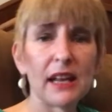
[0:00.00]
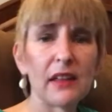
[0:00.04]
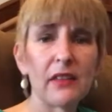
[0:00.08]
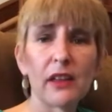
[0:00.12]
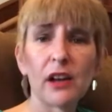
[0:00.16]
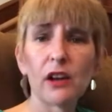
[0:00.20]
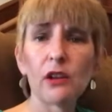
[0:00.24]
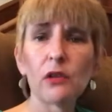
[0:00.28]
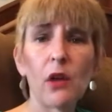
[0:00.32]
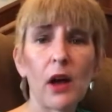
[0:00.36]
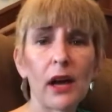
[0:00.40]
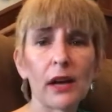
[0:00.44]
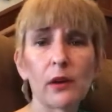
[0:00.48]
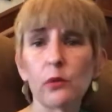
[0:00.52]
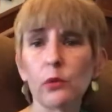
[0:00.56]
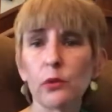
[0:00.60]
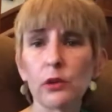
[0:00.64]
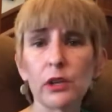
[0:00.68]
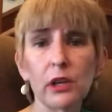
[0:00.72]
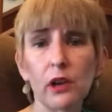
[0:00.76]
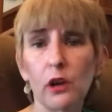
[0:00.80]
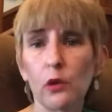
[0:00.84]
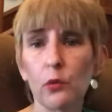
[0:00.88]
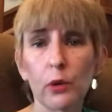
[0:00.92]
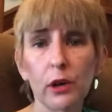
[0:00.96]
And they're like, well,
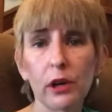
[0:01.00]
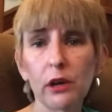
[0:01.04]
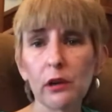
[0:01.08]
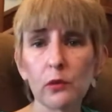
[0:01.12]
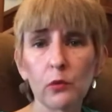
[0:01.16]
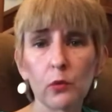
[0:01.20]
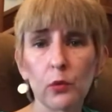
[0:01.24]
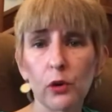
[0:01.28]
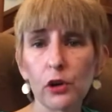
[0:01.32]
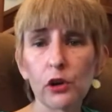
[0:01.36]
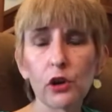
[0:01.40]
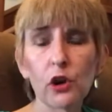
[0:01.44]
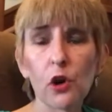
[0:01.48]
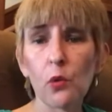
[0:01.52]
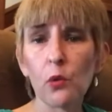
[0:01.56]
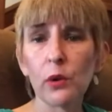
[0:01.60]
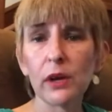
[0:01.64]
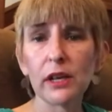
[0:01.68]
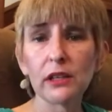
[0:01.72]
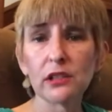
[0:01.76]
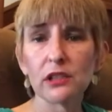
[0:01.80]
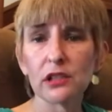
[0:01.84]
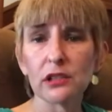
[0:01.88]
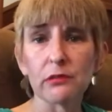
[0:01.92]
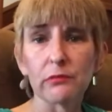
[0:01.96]
you know, we're we're
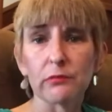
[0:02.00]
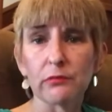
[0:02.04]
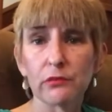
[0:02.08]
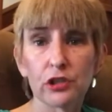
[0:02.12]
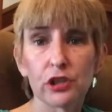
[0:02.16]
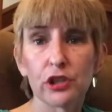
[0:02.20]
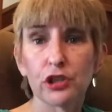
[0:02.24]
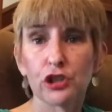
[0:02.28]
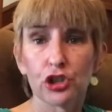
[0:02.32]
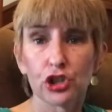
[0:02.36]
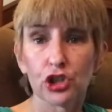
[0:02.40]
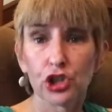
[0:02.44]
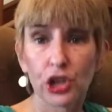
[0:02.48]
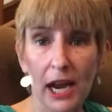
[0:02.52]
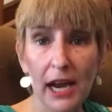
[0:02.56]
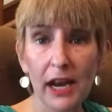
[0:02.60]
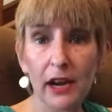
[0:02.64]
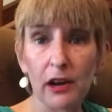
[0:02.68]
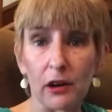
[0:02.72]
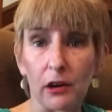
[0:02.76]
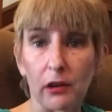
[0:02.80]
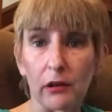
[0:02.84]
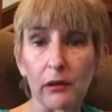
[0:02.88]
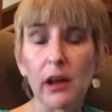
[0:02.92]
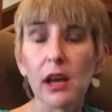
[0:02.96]
going to to
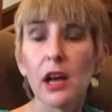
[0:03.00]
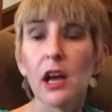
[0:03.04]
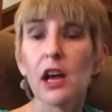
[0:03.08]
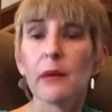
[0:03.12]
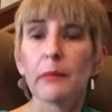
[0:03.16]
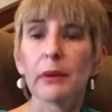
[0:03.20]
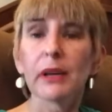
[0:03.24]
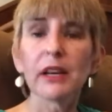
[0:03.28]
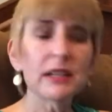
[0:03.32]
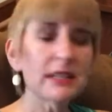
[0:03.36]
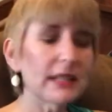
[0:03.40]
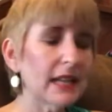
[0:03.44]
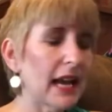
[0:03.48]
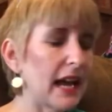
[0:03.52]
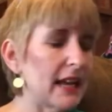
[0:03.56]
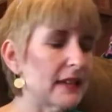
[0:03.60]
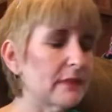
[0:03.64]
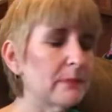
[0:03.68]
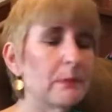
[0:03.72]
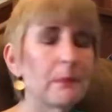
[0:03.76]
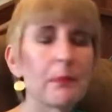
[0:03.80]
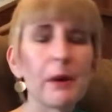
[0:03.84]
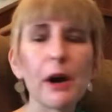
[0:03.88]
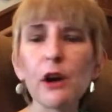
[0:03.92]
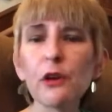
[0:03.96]
share because guys,
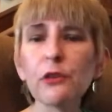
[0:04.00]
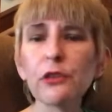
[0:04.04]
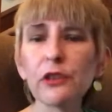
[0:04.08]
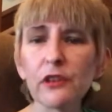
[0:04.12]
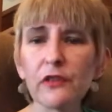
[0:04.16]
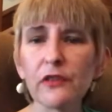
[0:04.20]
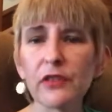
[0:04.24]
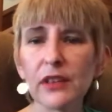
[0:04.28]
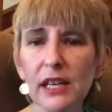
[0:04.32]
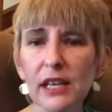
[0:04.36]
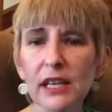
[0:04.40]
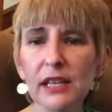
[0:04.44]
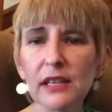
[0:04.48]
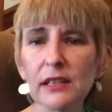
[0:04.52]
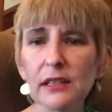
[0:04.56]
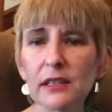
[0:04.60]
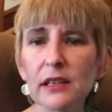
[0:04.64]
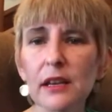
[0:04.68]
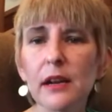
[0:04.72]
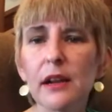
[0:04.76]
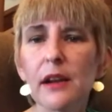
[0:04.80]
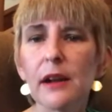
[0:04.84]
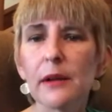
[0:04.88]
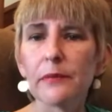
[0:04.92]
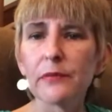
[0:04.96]
both of
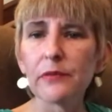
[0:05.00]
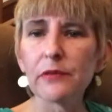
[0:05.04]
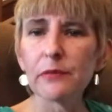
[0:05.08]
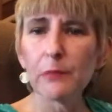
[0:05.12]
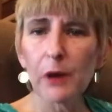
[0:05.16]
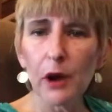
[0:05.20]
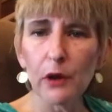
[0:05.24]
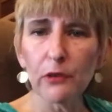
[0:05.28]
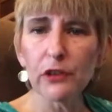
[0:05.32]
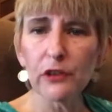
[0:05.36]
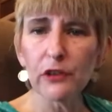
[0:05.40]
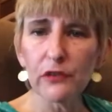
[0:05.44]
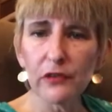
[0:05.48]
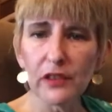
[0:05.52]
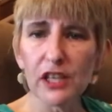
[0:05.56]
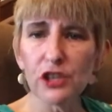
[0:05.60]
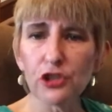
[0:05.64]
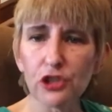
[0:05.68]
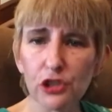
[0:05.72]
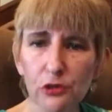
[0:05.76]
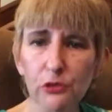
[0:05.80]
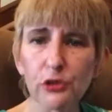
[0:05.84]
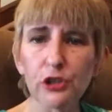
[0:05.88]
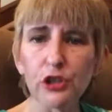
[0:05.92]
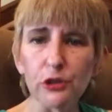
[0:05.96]
these both of
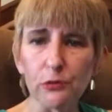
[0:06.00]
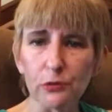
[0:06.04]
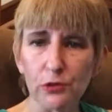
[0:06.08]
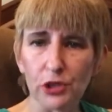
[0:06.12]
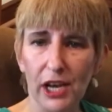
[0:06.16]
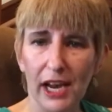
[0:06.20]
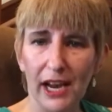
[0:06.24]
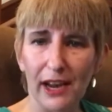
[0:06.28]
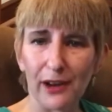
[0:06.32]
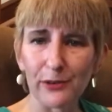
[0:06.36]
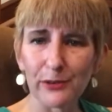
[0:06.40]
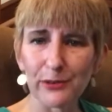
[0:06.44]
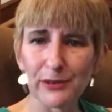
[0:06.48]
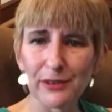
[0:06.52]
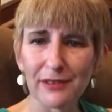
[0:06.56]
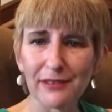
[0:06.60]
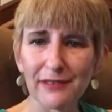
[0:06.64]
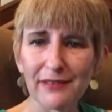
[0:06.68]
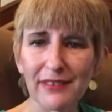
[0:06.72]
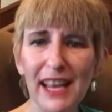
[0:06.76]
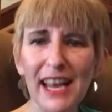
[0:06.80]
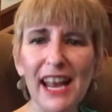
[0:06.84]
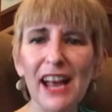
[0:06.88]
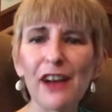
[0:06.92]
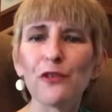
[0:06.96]
these YouTube channels,
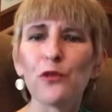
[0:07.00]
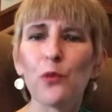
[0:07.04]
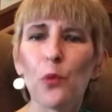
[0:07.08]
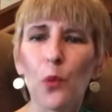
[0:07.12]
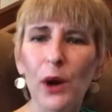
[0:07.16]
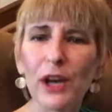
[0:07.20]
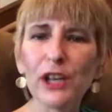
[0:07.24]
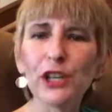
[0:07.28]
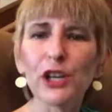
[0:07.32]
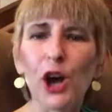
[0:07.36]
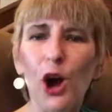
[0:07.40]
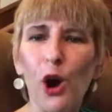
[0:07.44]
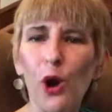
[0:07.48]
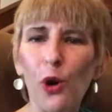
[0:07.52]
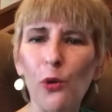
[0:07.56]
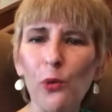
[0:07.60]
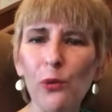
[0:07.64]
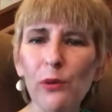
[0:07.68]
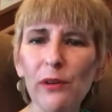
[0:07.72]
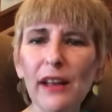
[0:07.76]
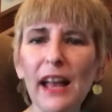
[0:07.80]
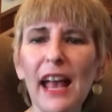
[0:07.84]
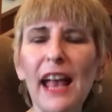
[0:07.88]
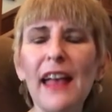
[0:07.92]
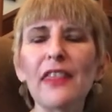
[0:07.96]
they have one goal,
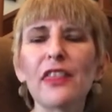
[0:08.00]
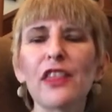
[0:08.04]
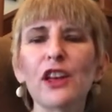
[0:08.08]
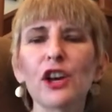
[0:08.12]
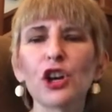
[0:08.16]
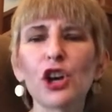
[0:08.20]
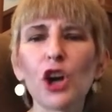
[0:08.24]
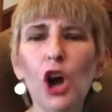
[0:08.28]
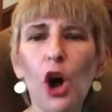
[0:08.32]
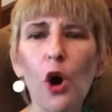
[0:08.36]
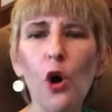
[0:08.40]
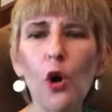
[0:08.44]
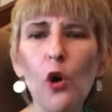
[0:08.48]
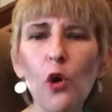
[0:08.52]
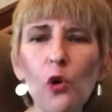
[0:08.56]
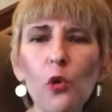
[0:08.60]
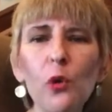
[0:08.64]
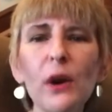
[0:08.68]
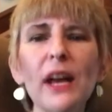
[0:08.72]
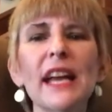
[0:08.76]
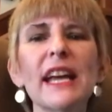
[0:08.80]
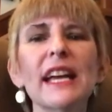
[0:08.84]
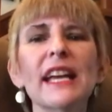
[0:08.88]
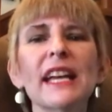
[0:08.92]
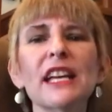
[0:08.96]
and the
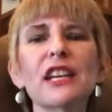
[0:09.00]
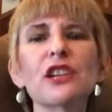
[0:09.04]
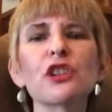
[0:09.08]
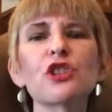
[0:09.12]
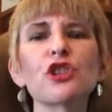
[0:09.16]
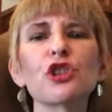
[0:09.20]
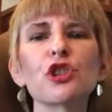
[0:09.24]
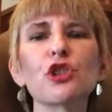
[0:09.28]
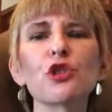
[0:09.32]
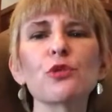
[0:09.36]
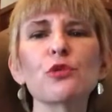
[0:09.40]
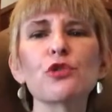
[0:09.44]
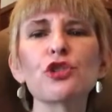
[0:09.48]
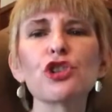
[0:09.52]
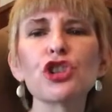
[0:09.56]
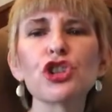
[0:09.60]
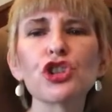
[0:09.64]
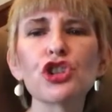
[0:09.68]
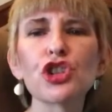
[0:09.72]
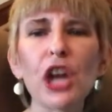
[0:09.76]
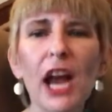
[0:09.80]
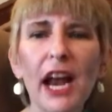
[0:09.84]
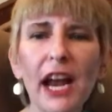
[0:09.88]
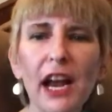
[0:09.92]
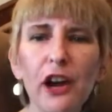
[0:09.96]
goal is to
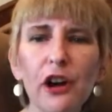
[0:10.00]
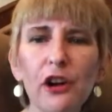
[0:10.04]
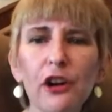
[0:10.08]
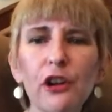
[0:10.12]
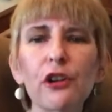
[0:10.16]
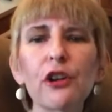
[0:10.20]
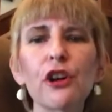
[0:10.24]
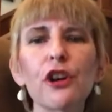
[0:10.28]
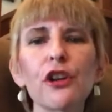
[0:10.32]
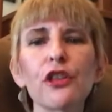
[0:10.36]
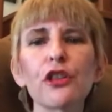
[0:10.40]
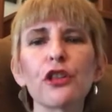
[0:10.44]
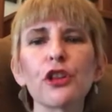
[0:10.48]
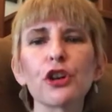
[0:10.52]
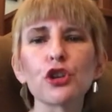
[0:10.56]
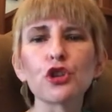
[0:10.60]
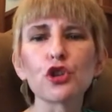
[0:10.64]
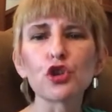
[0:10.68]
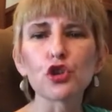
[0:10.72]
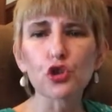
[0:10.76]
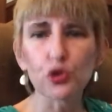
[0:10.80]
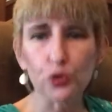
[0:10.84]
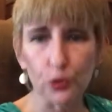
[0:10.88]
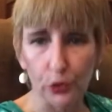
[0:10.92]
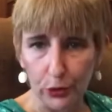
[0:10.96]
share the
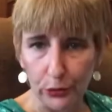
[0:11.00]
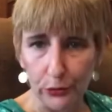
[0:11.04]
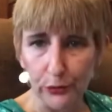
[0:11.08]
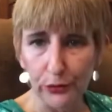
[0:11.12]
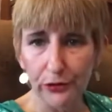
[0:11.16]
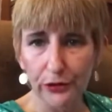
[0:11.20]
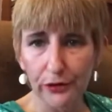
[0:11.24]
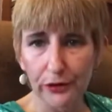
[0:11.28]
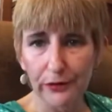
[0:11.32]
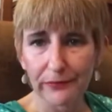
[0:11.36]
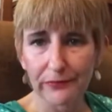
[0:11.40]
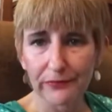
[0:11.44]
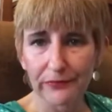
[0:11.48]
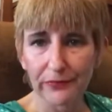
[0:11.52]
truth.